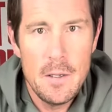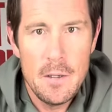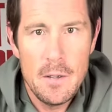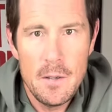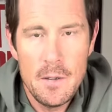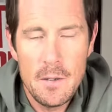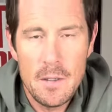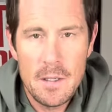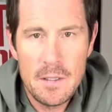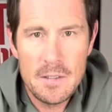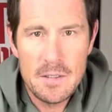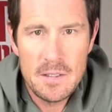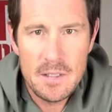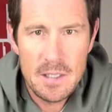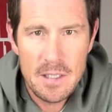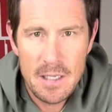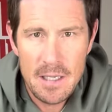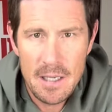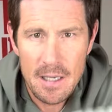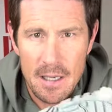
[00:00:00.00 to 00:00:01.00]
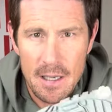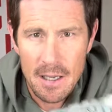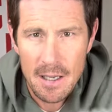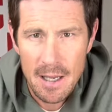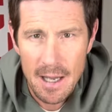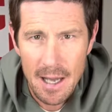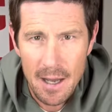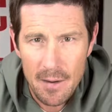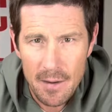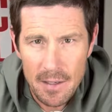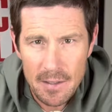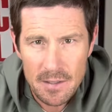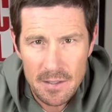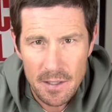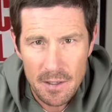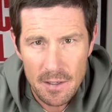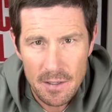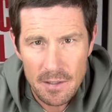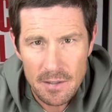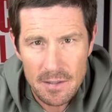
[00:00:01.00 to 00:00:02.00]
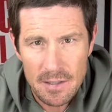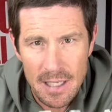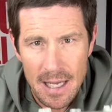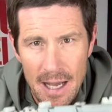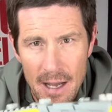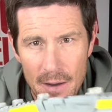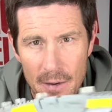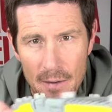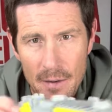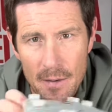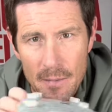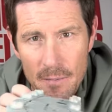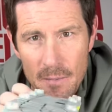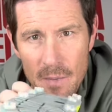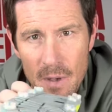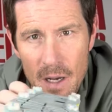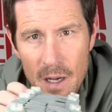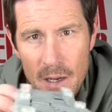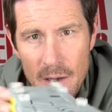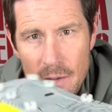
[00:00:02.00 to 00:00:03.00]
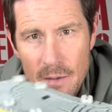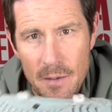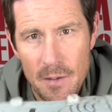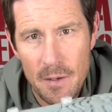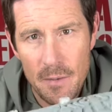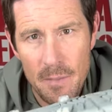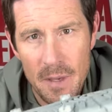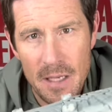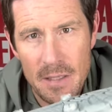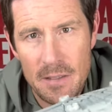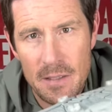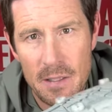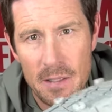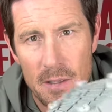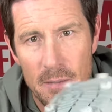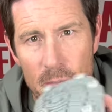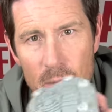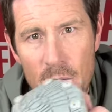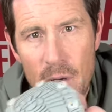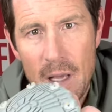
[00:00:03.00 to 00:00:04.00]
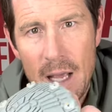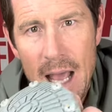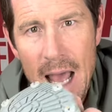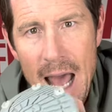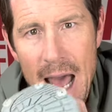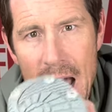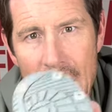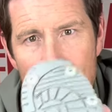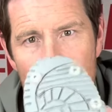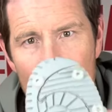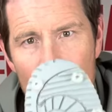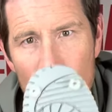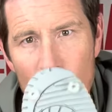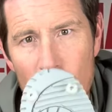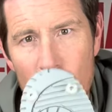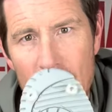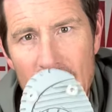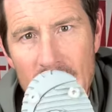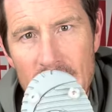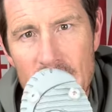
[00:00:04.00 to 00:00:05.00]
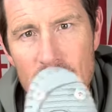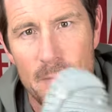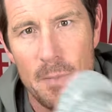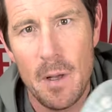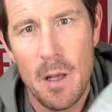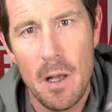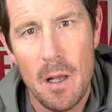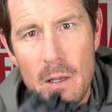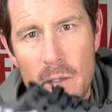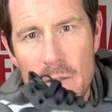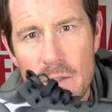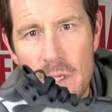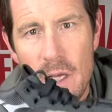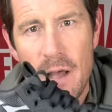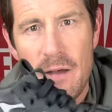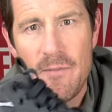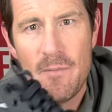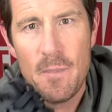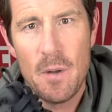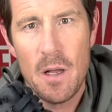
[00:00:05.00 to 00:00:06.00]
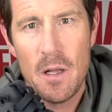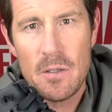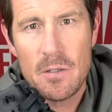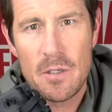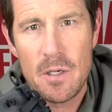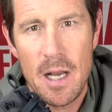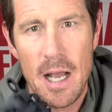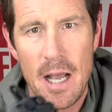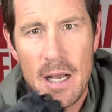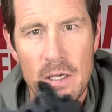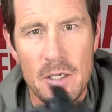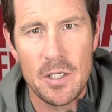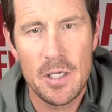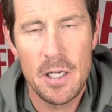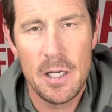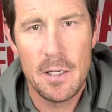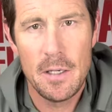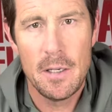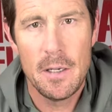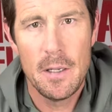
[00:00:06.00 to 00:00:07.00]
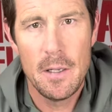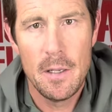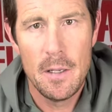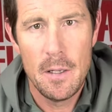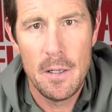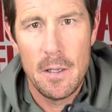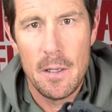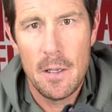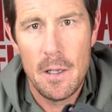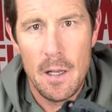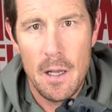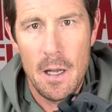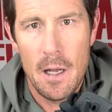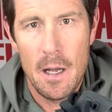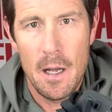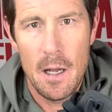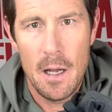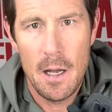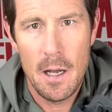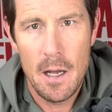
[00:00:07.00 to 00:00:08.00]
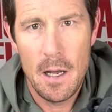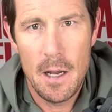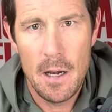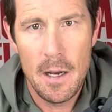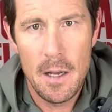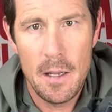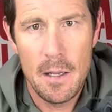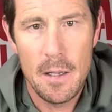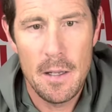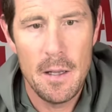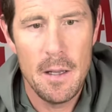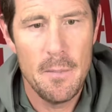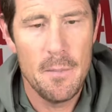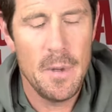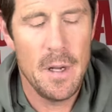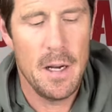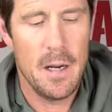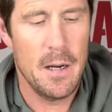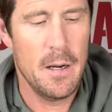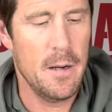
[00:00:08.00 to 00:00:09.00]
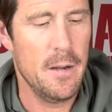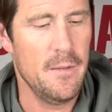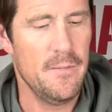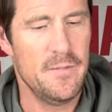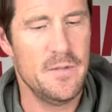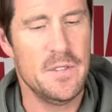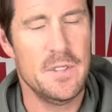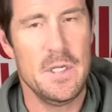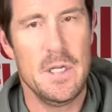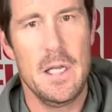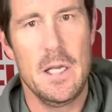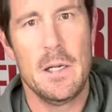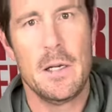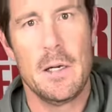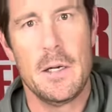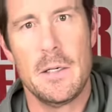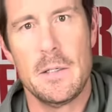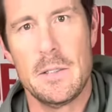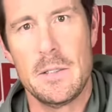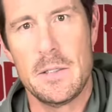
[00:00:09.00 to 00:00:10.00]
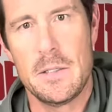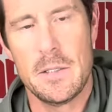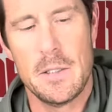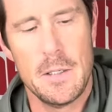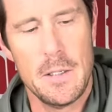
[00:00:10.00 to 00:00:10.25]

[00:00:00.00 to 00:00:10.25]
You can see how it turns out, but you're basically putting addable baseball, softball traction on a pair of sneakers.